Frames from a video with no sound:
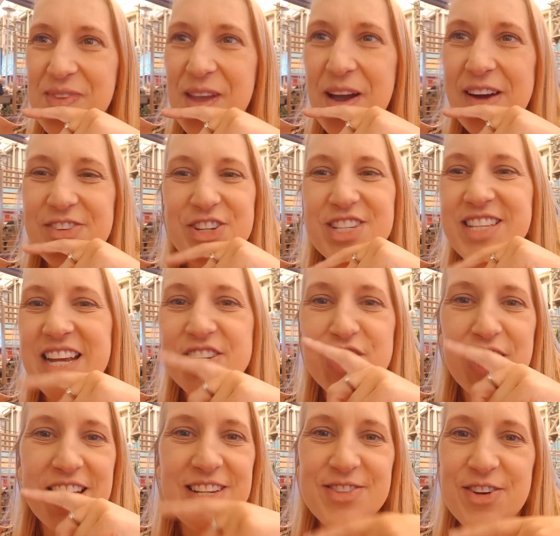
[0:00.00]
I just said
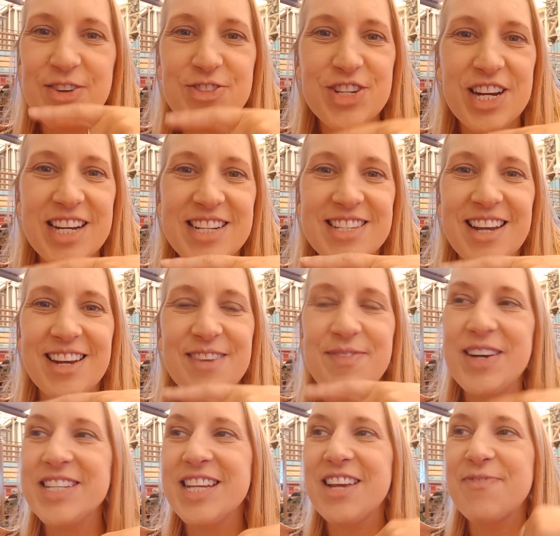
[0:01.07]
chickens, I got chicken stuck in my
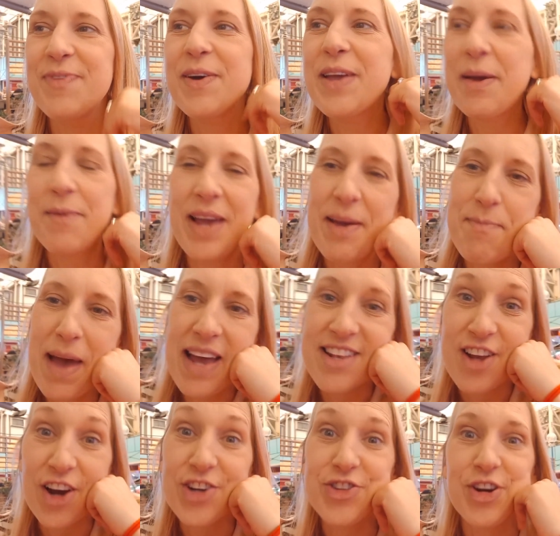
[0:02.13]
teeth. But yeah, we met
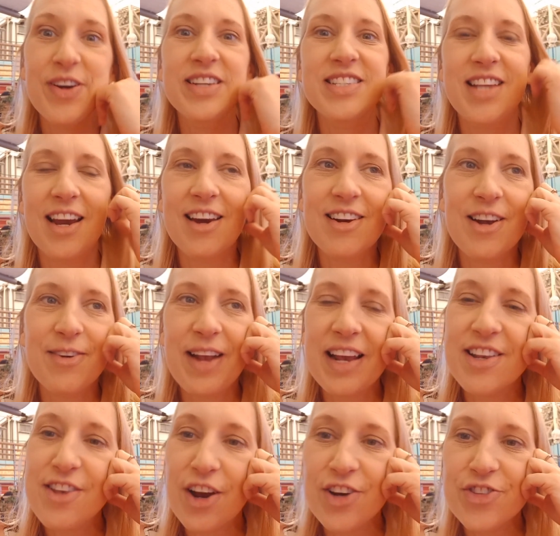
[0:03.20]
Nitro and Cyclone,
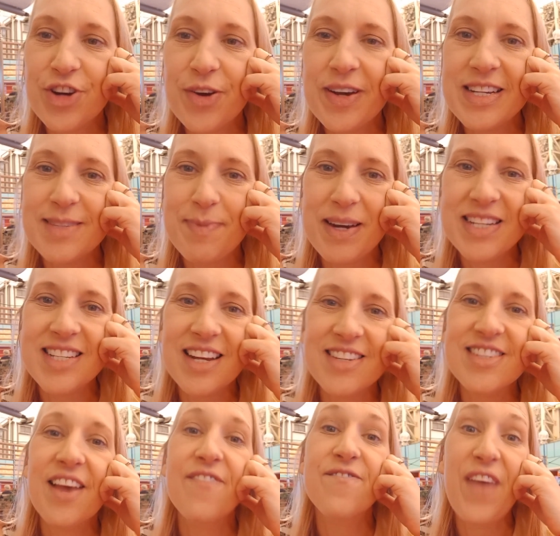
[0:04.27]
and Nitro is my son's
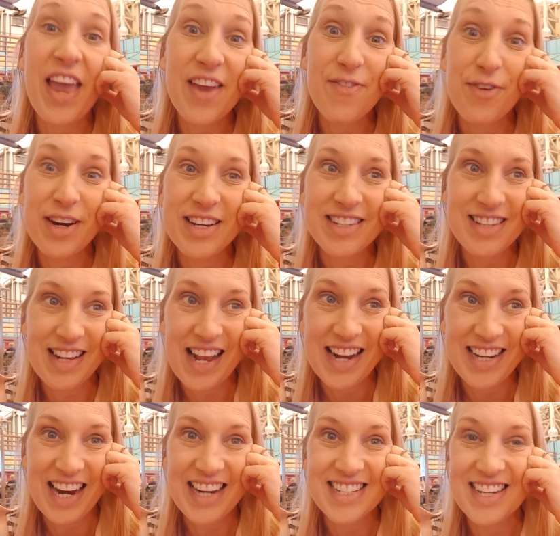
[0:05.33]
favourite
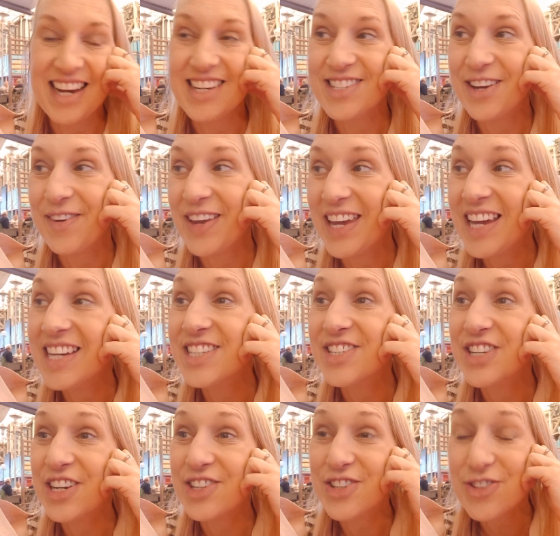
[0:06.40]
gladiator, so he is
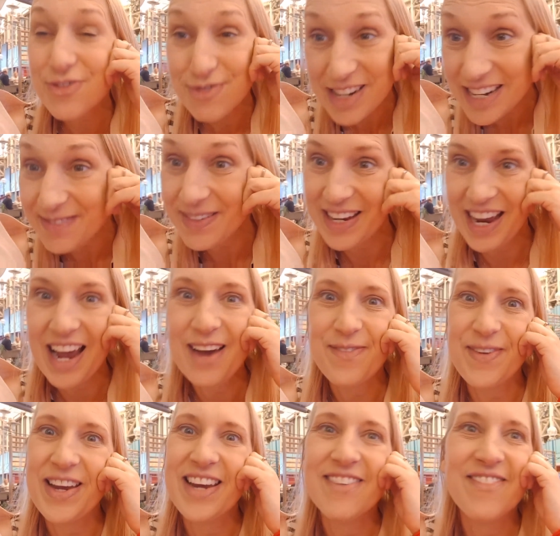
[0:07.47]
extremely
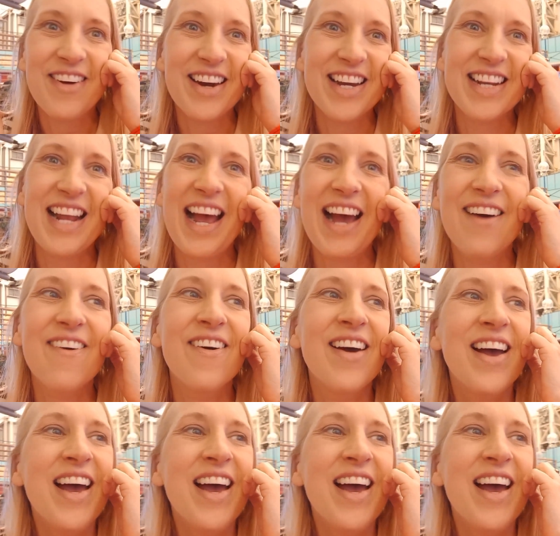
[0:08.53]
happy right now.